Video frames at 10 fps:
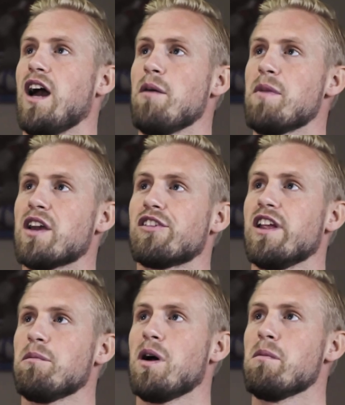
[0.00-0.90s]
I'm
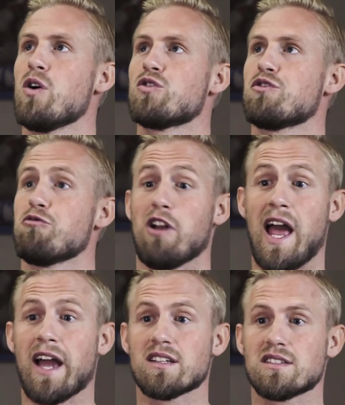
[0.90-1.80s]
actually at my most
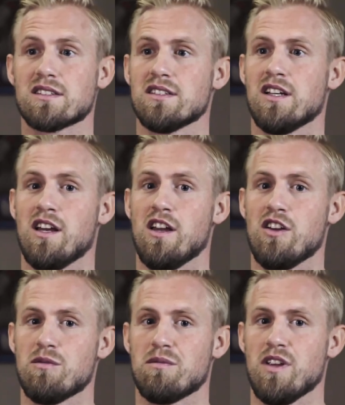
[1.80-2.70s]
relaxed
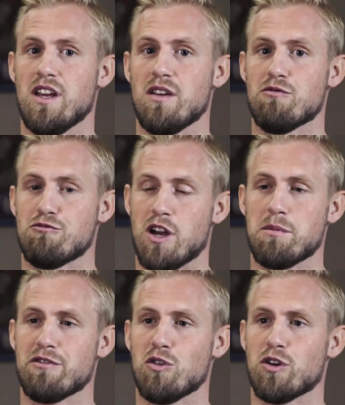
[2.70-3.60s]
right
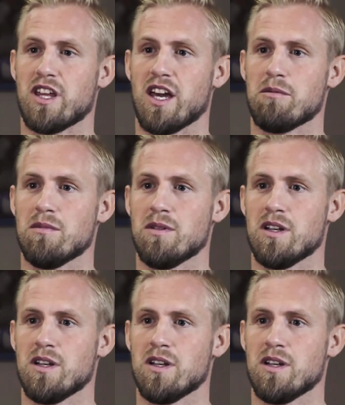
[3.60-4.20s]
before a game.